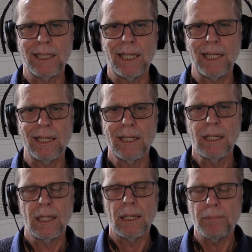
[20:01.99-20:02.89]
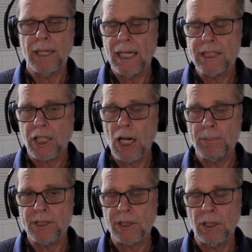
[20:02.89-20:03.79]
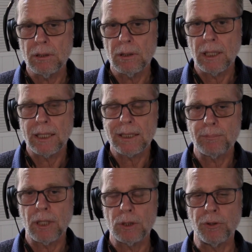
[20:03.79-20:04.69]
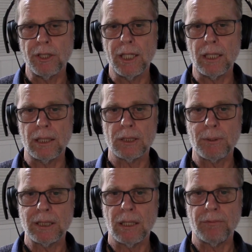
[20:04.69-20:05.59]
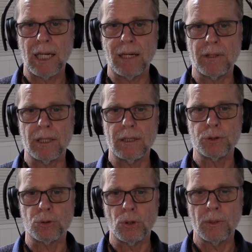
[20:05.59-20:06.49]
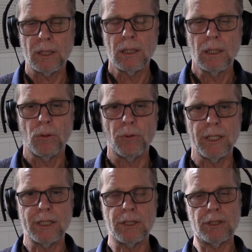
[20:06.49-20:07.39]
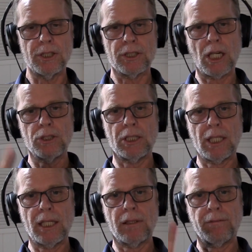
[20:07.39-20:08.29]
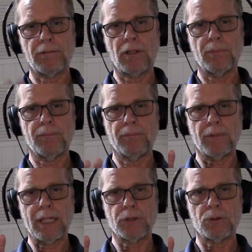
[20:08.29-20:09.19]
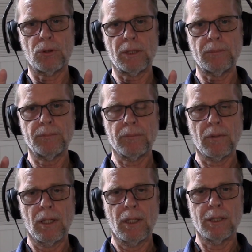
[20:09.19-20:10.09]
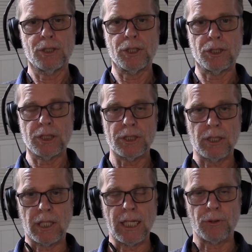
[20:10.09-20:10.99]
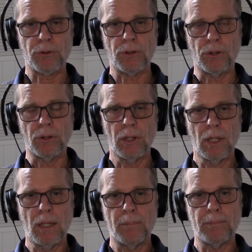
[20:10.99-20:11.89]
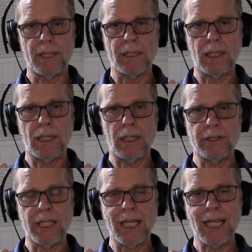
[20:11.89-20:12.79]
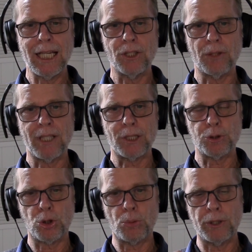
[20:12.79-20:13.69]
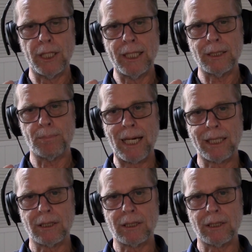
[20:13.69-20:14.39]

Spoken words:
It's a coping skill, and sometimes we need it, especially if we have a trauma. We need to dissociate from that trauma to get through. But the healing of that trauma is